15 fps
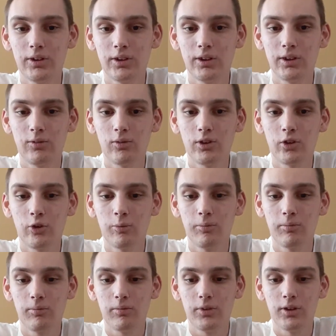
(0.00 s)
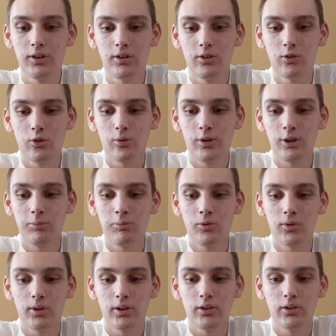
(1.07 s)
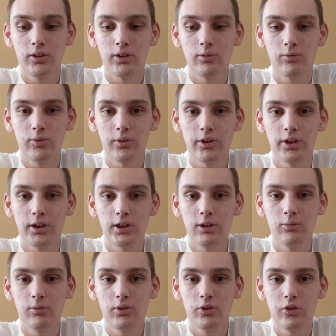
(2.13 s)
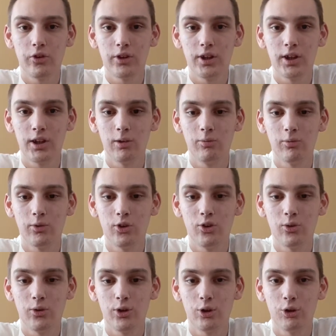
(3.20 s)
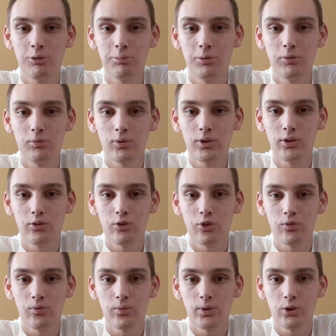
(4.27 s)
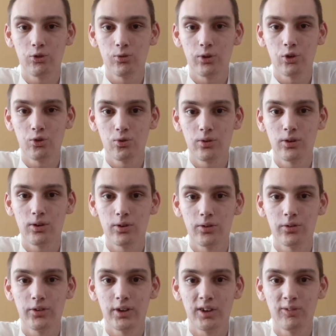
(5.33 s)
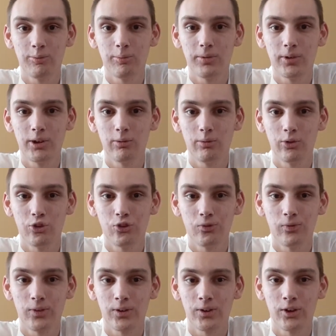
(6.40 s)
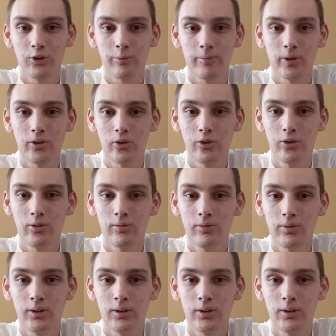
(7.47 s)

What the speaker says: and there's a lot more. And then for the high-end ones, they recently opened one. There's a French restaurant called Knife Plate, which is very expensive.